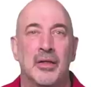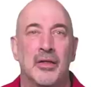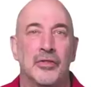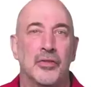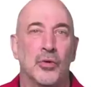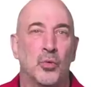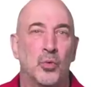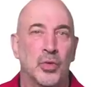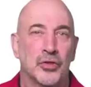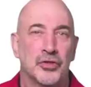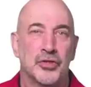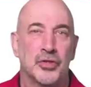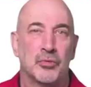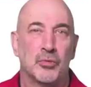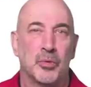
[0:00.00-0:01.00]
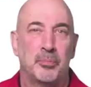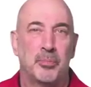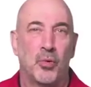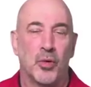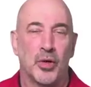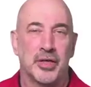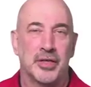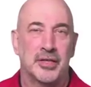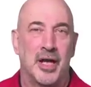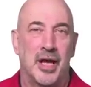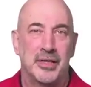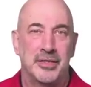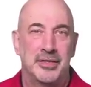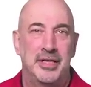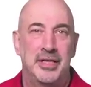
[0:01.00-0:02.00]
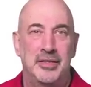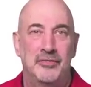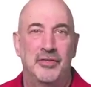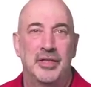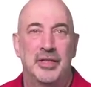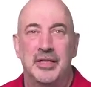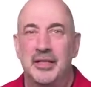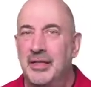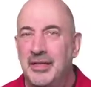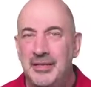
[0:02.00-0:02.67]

the wilson report dot t v,